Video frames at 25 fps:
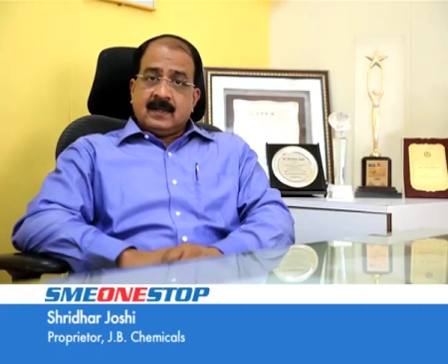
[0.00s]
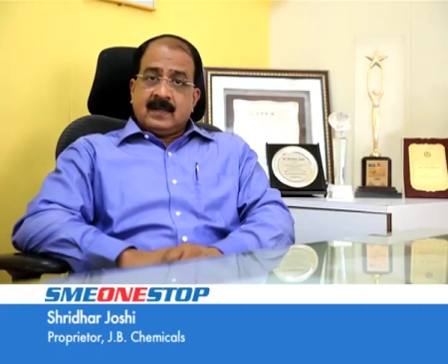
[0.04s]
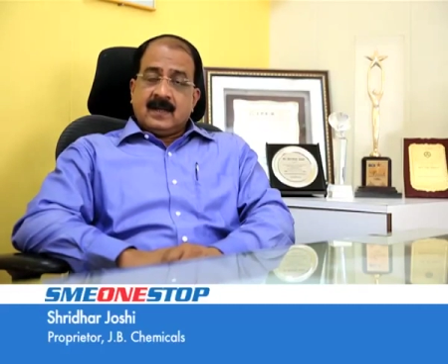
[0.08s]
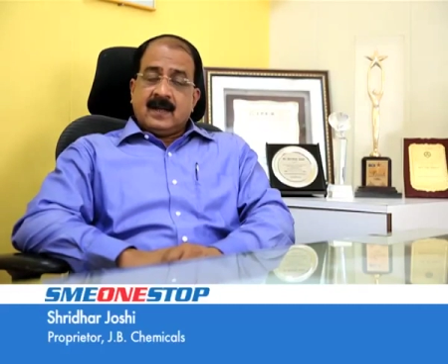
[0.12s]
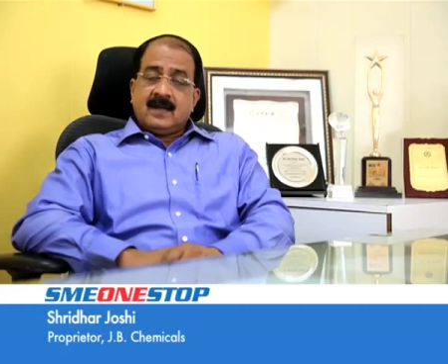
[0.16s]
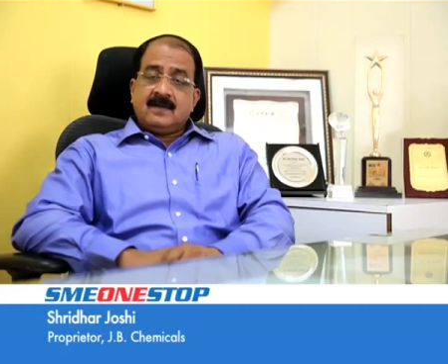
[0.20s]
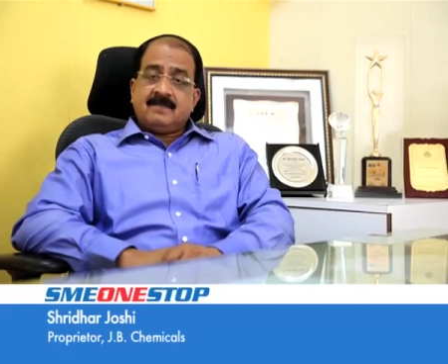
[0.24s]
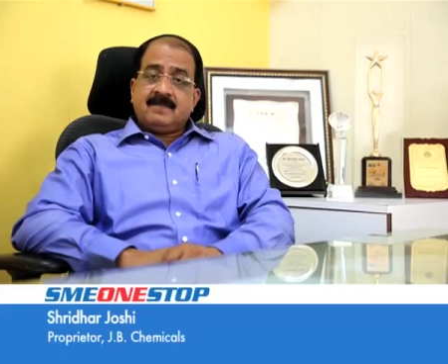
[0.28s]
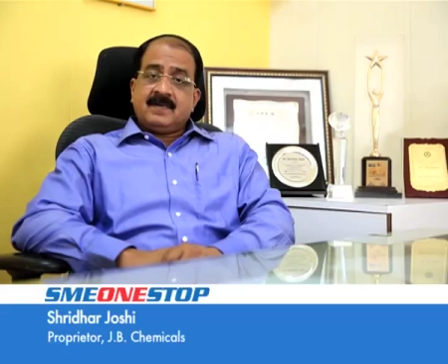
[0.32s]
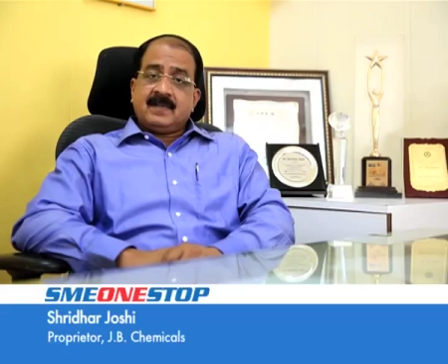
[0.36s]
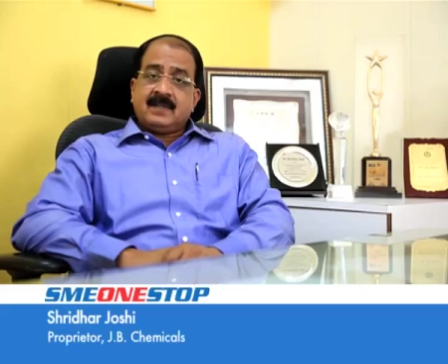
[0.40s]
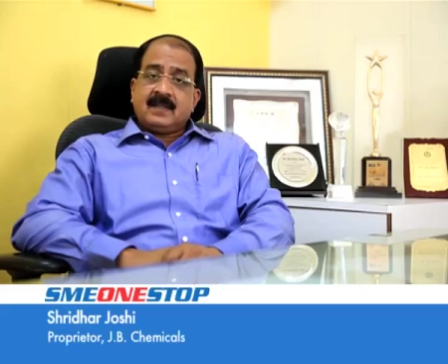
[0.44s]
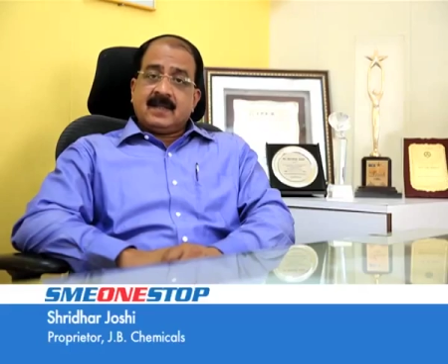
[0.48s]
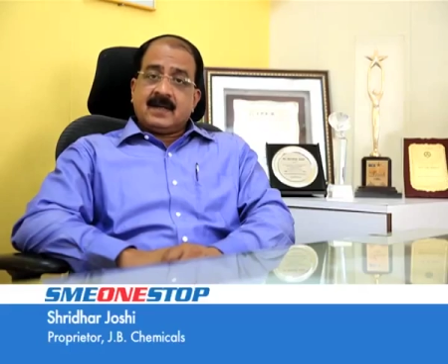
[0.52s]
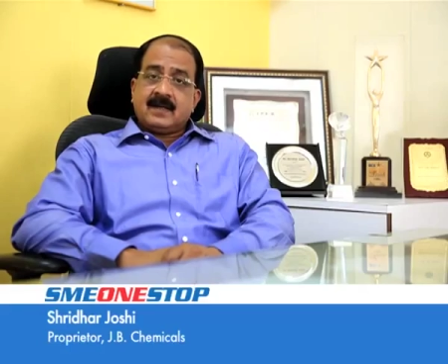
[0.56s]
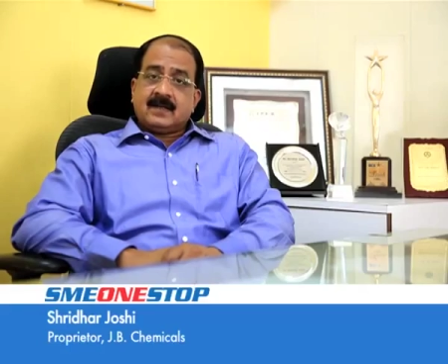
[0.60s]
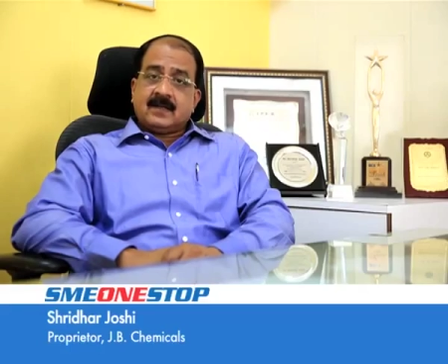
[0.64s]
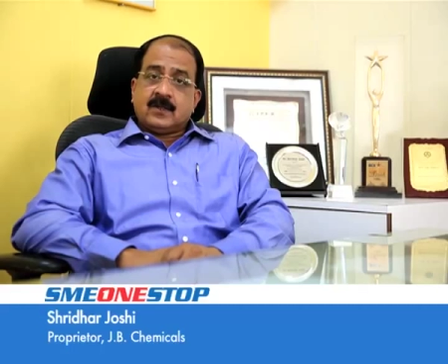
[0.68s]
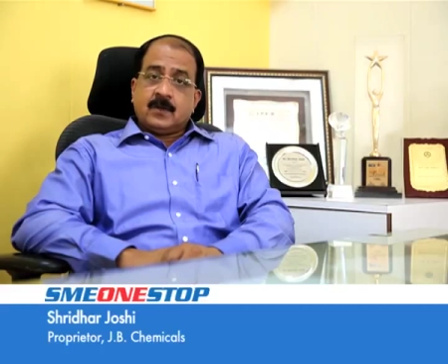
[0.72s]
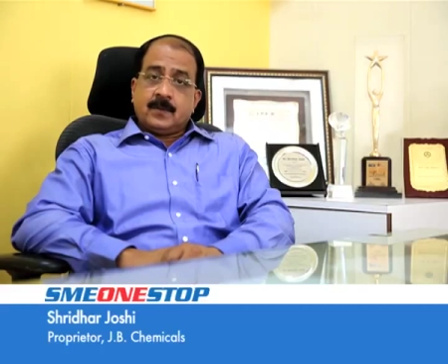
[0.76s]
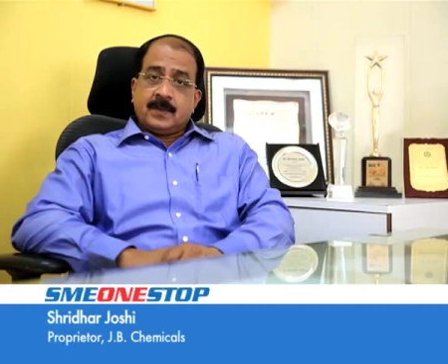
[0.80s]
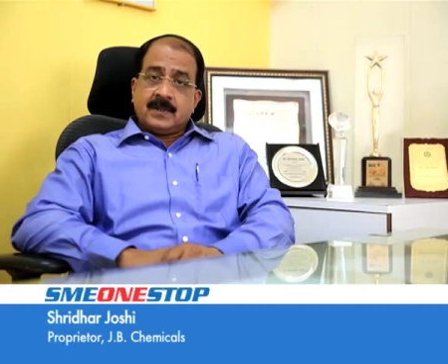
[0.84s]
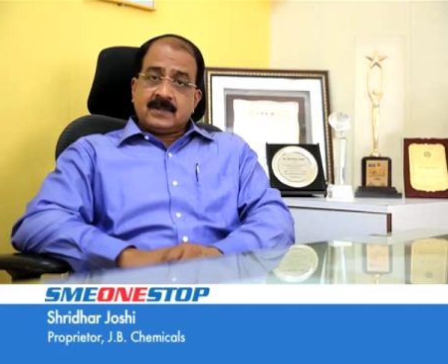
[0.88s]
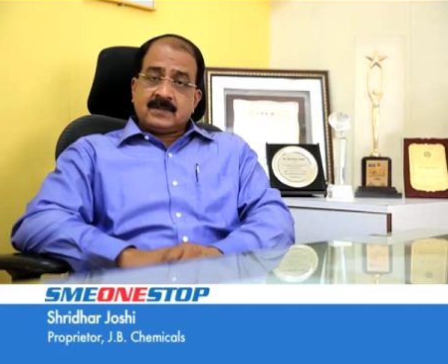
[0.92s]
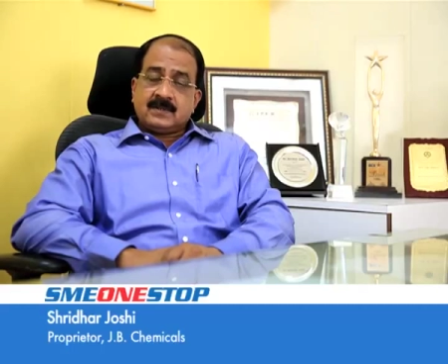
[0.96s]
and when
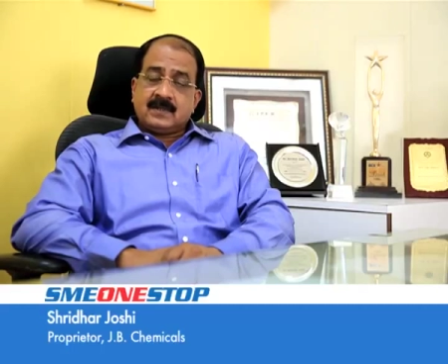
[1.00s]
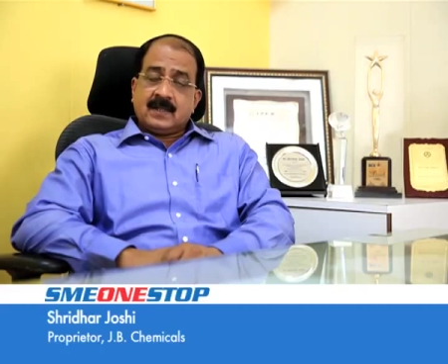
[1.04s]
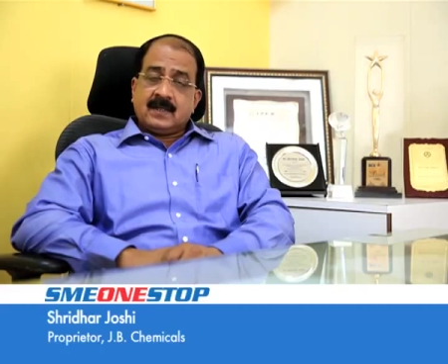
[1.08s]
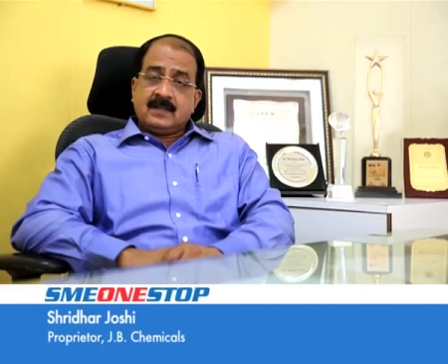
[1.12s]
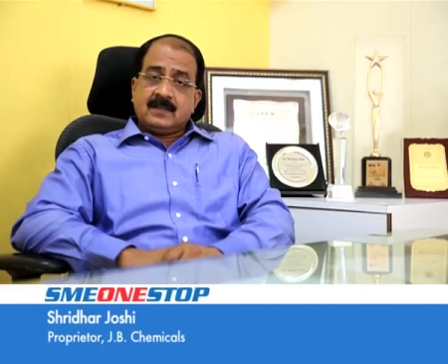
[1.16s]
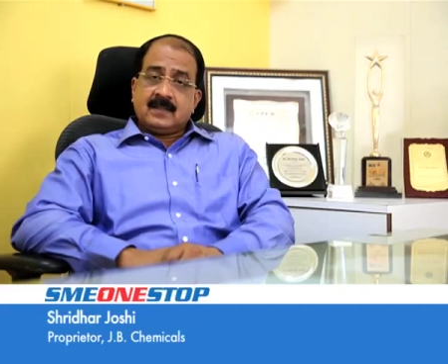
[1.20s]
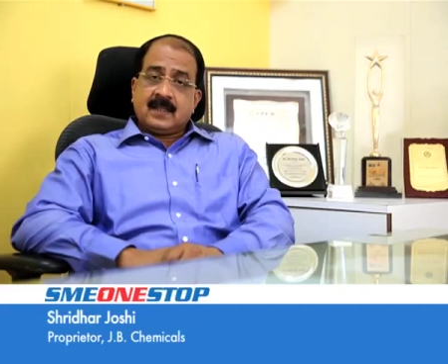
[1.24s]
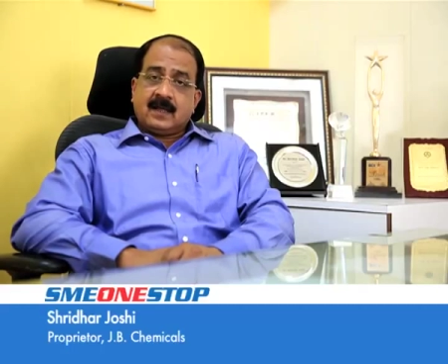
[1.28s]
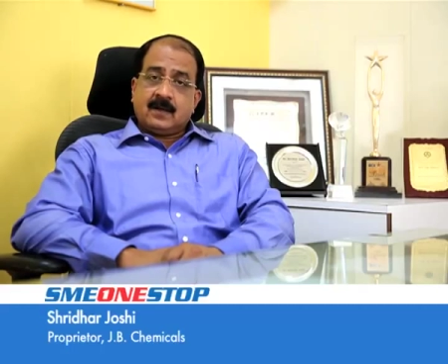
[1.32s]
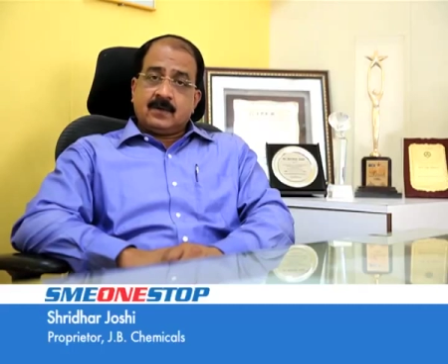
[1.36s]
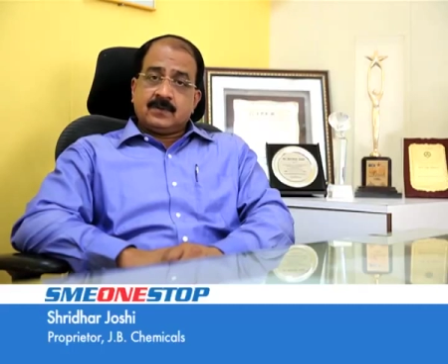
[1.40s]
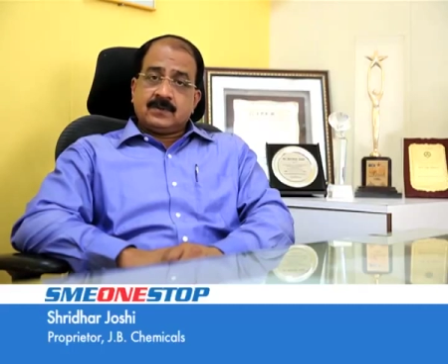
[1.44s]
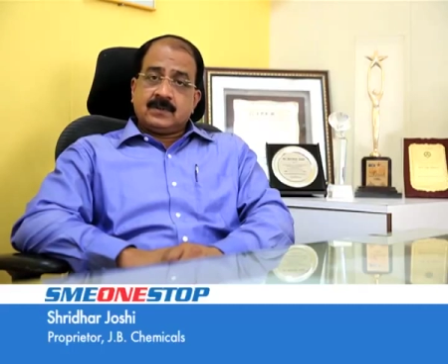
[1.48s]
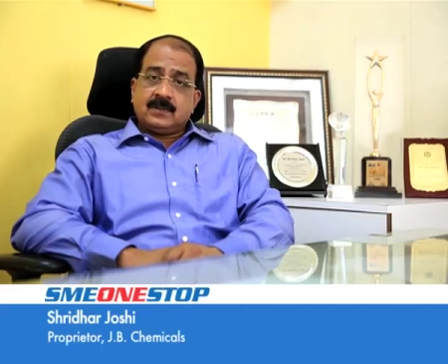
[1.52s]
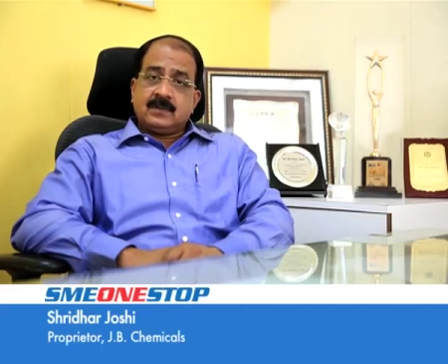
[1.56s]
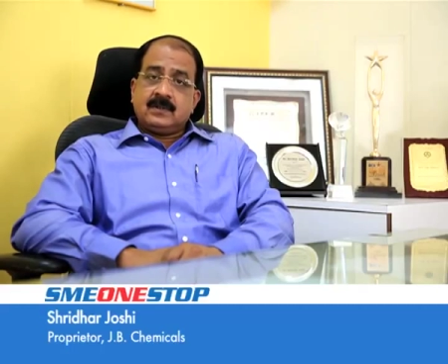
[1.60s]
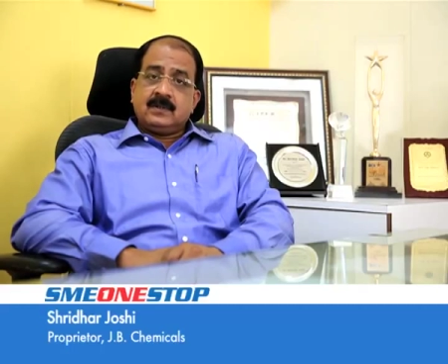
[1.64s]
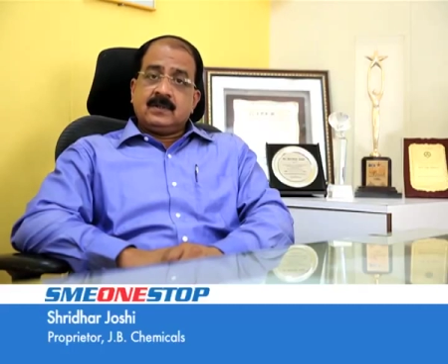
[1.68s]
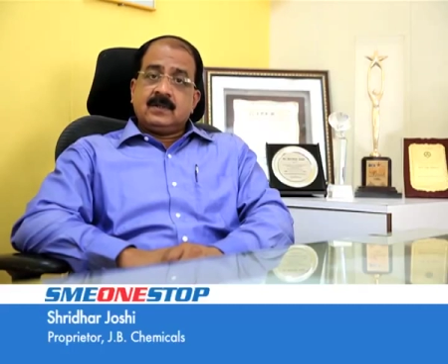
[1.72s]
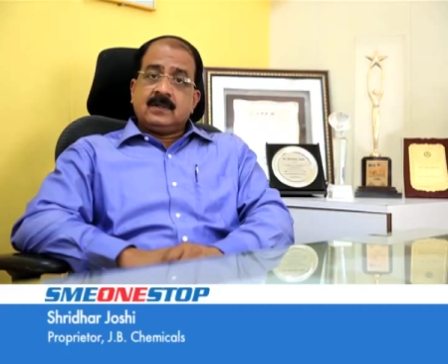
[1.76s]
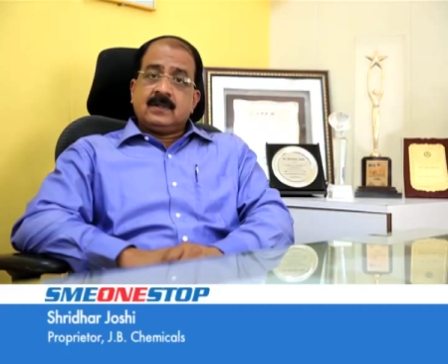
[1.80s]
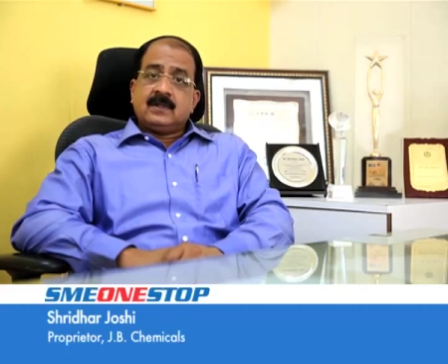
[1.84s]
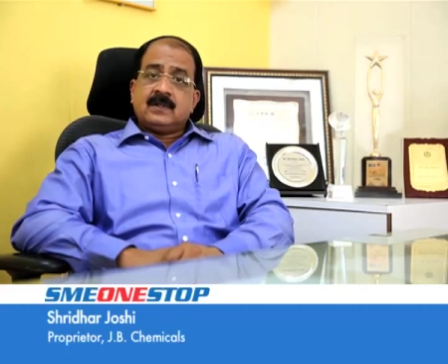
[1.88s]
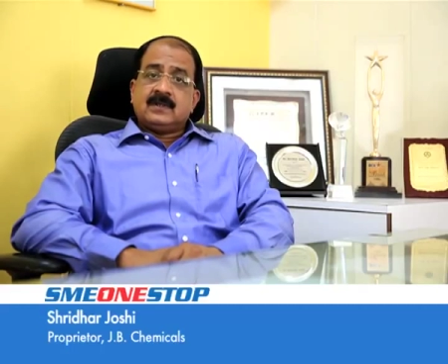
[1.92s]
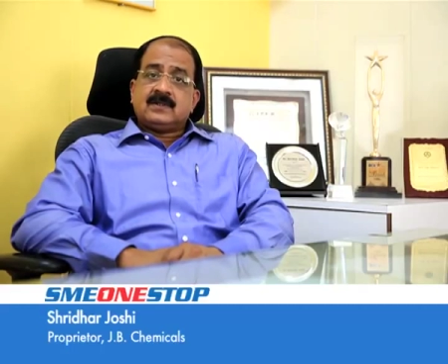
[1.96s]
that QS
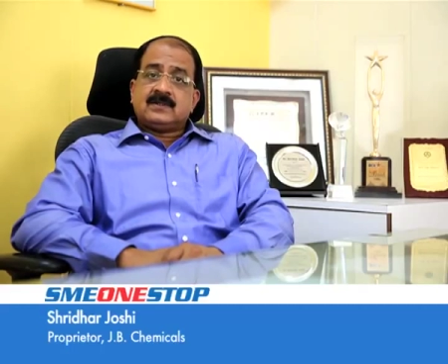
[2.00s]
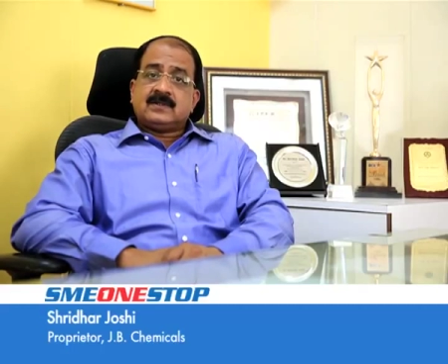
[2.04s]
9000